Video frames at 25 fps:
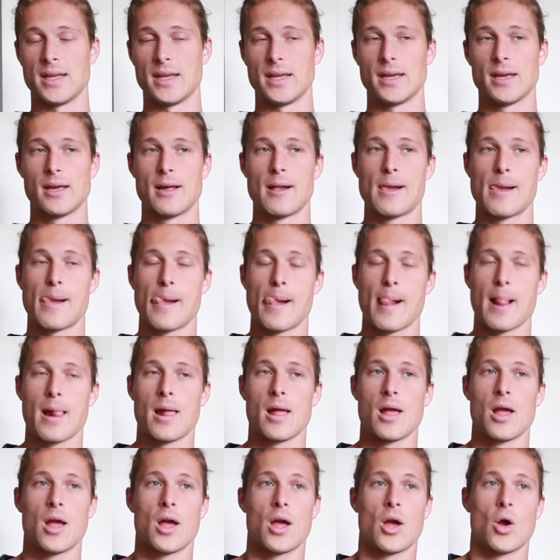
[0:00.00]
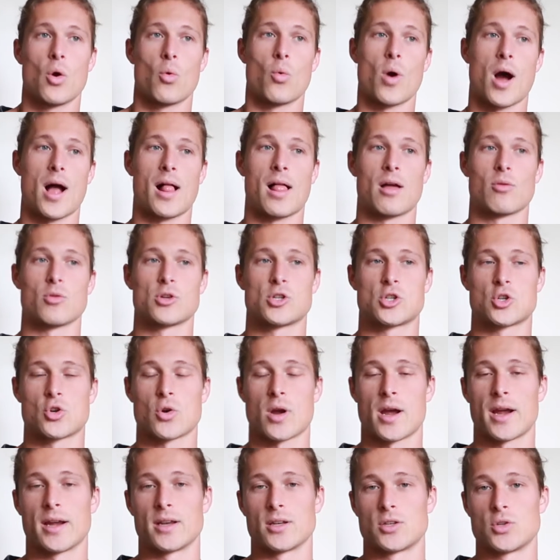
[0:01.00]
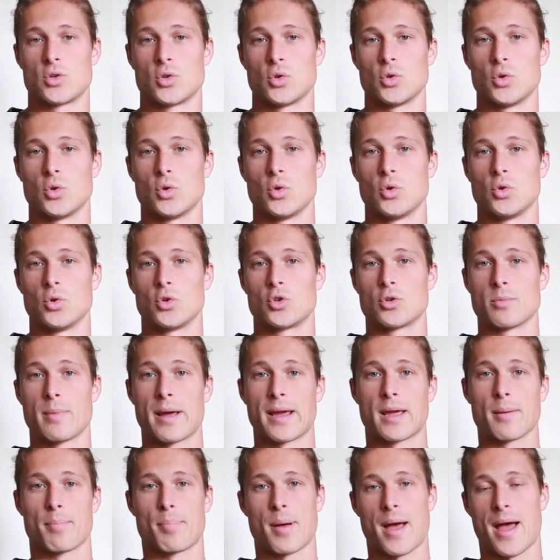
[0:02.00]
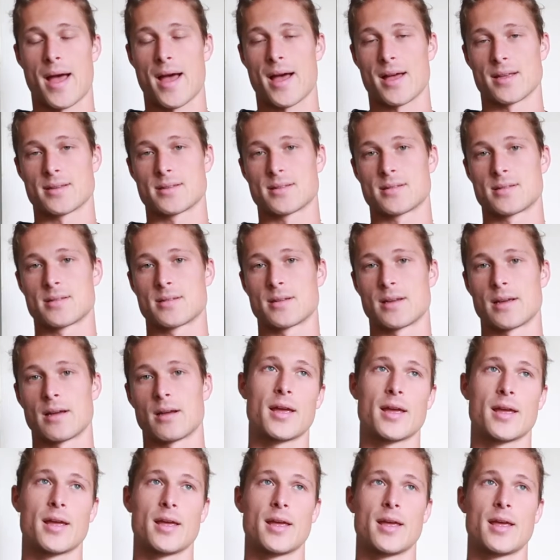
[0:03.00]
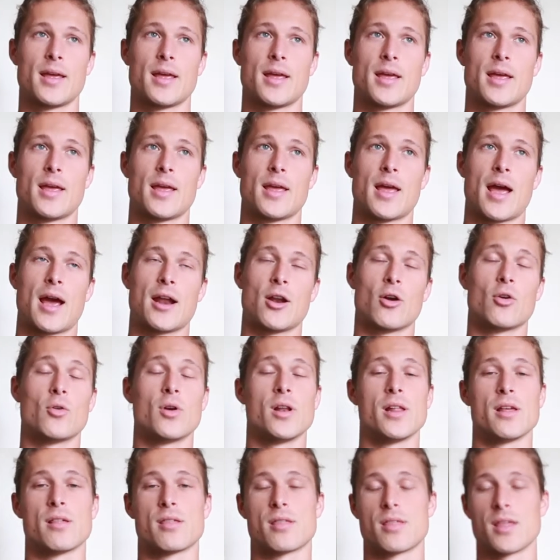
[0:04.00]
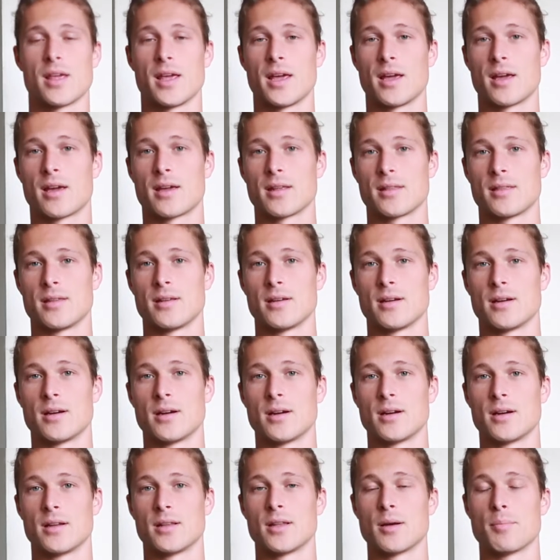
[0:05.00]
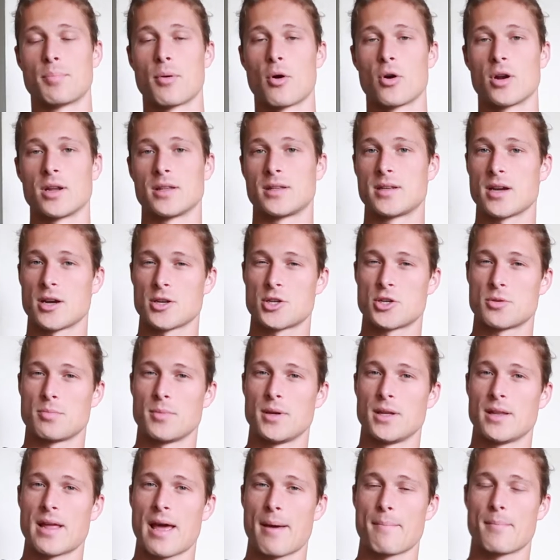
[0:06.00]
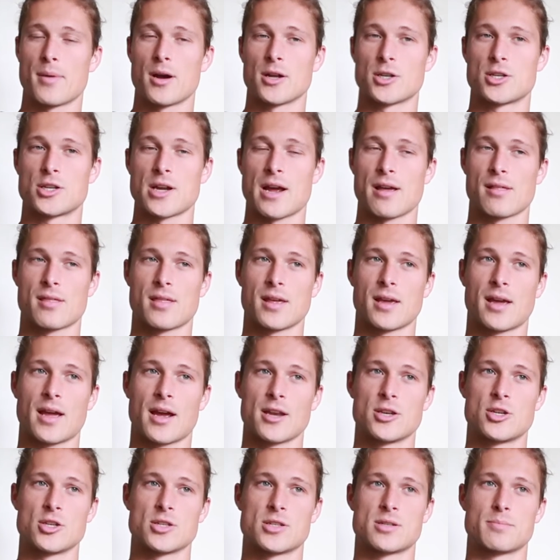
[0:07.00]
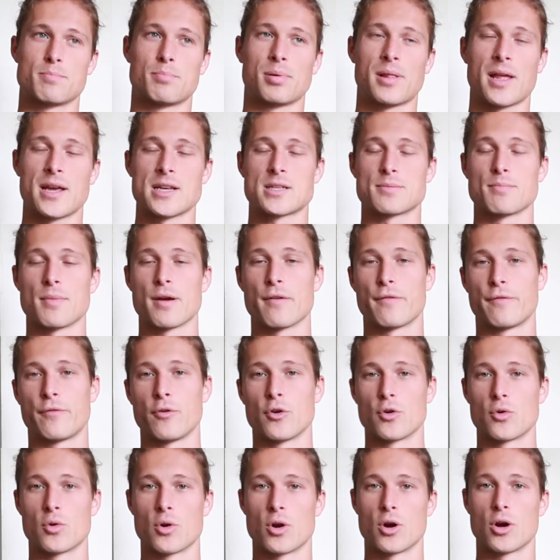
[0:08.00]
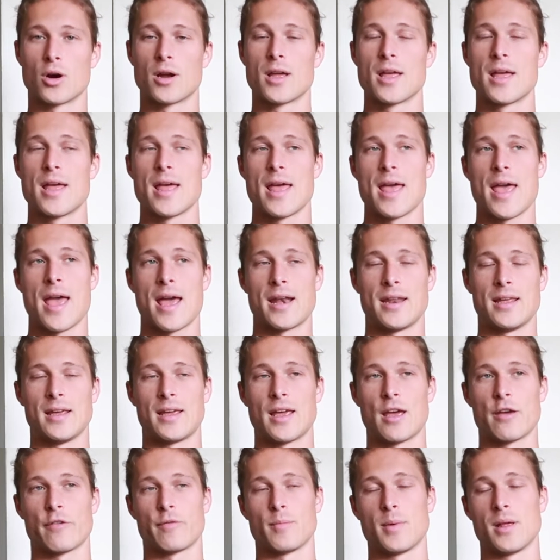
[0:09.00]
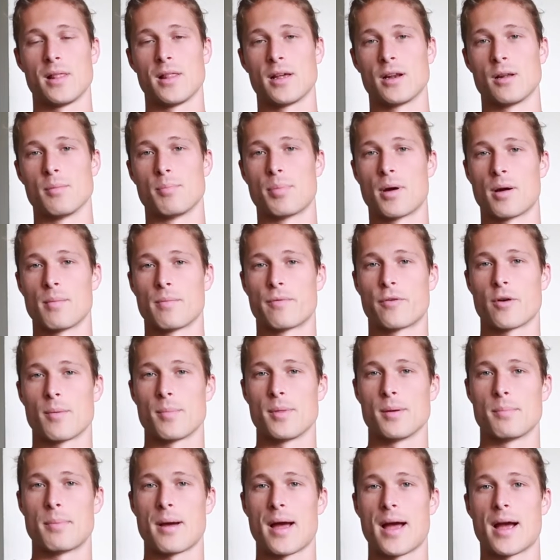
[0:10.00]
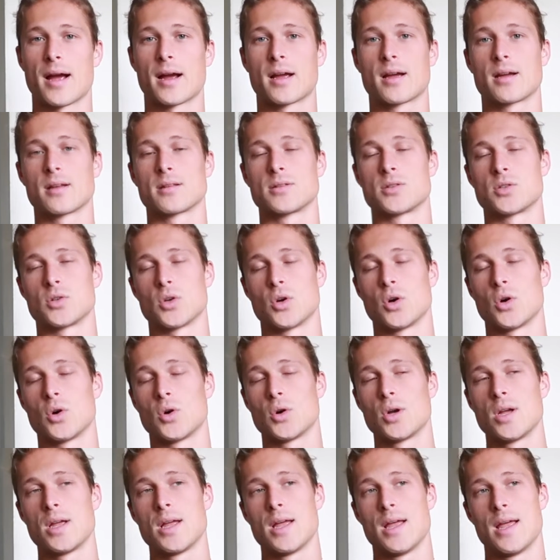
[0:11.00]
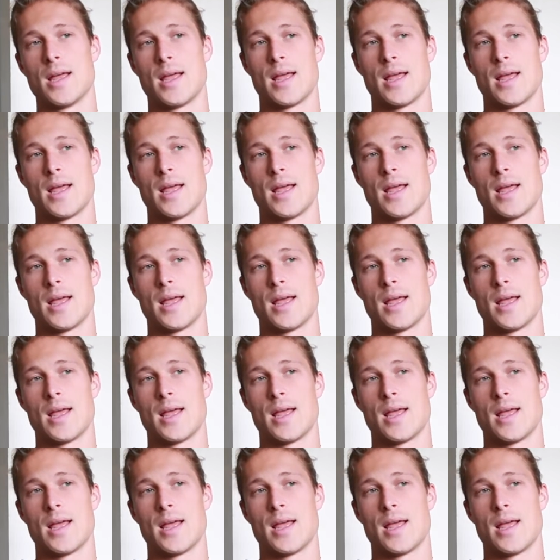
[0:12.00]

knee while I was trying to make a pass. I don't really think the opponent touched me that much. I think I just placed my foot wrong and he gave me a little bump from the back. So